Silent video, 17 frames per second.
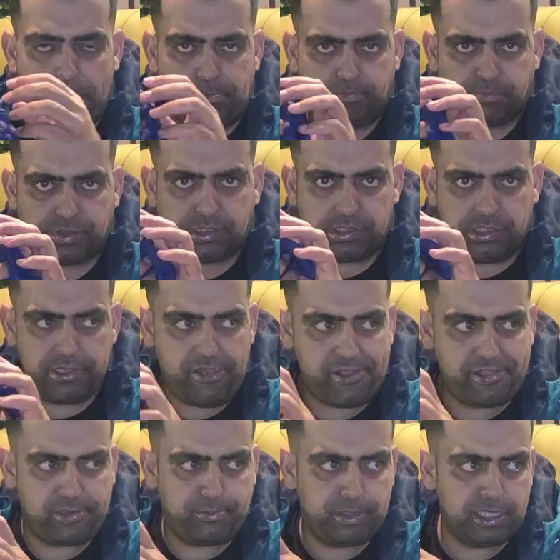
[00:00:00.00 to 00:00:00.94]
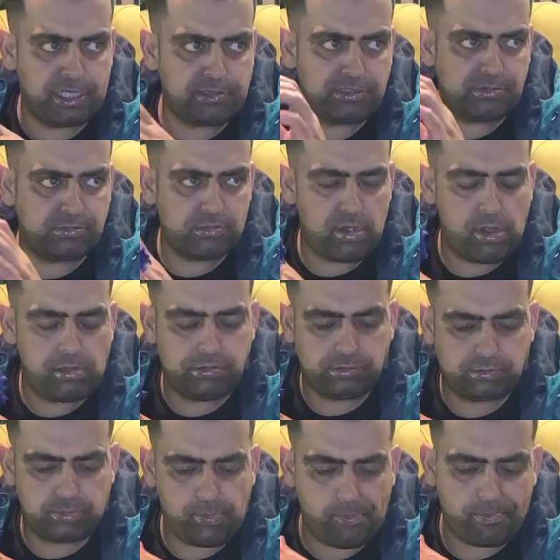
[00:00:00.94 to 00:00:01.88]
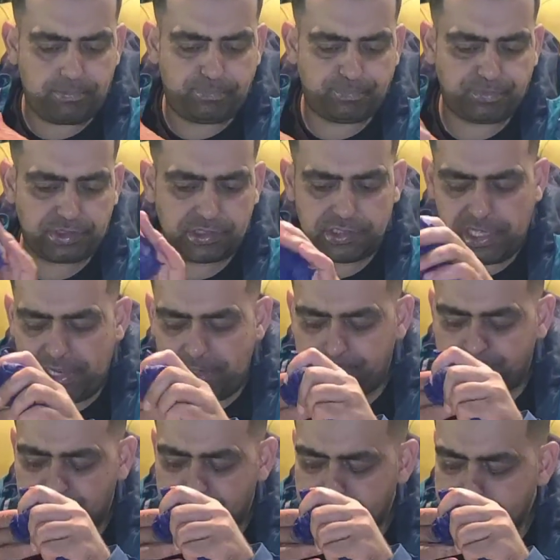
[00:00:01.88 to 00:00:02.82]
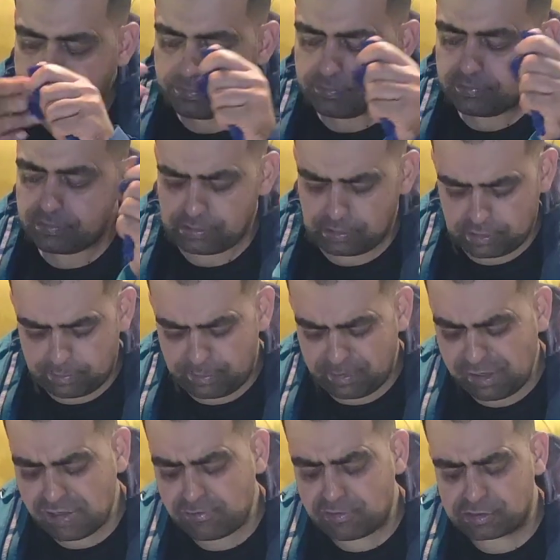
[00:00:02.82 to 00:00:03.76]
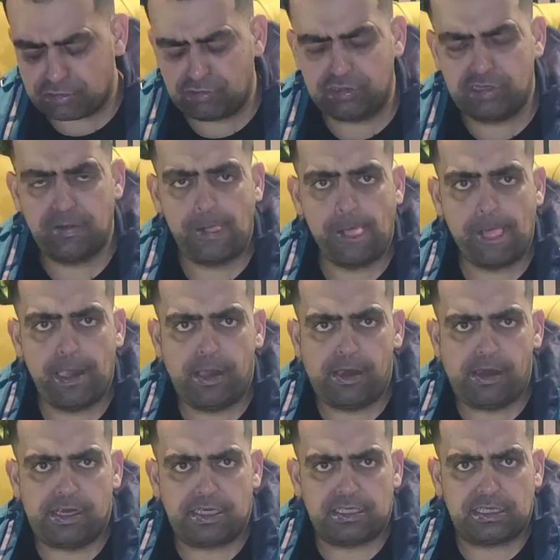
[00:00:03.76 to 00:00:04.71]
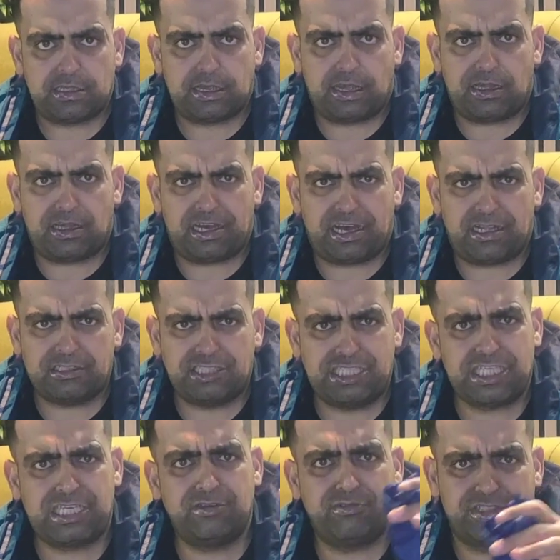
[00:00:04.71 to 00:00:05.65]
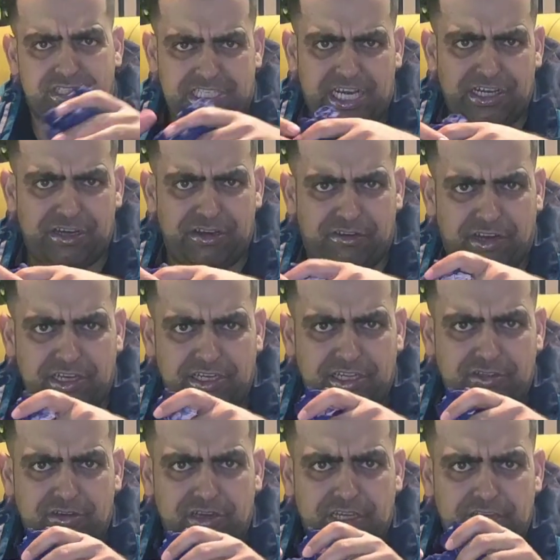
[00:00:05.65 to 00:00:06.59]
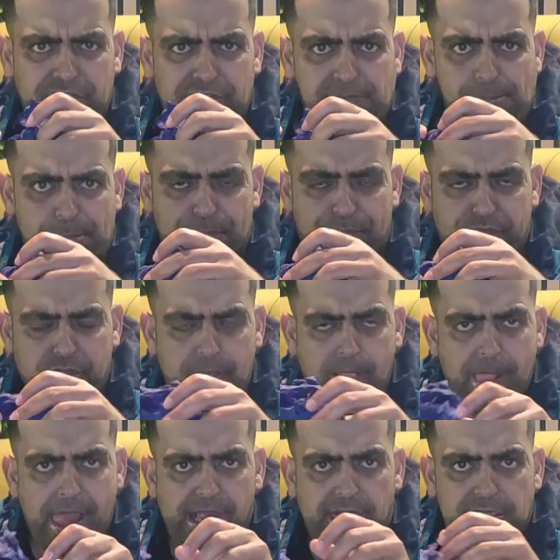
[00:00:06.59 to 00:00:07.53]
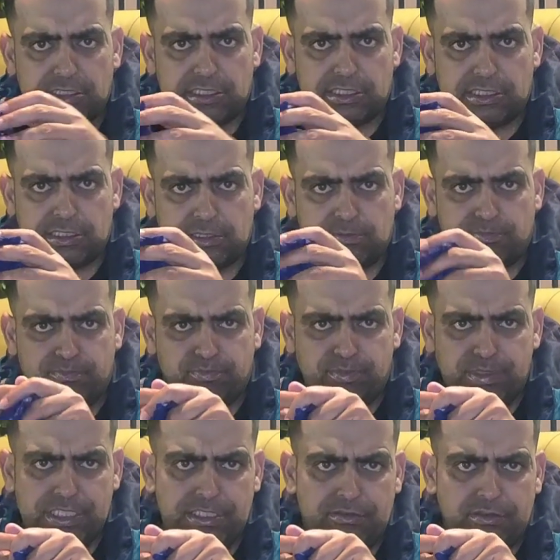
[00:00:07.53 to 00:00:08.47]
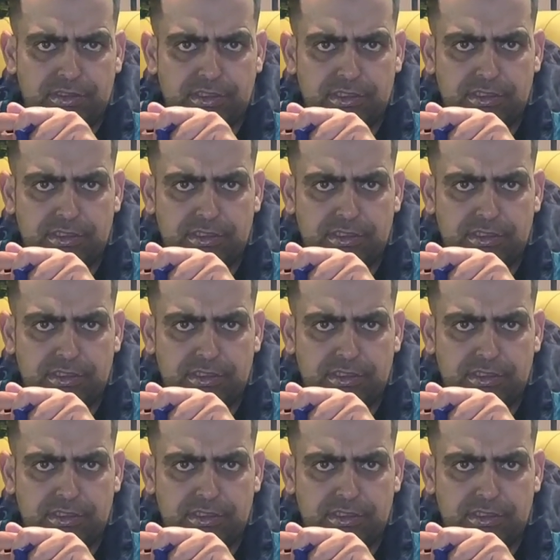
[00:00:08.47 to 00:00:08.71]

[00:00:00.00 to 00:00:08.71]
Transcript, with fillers: light, yeah, and the, the service is quick. Yeah. How did you start? The burger was good. Chicken was standard, right? Yeah, yeah. The meat,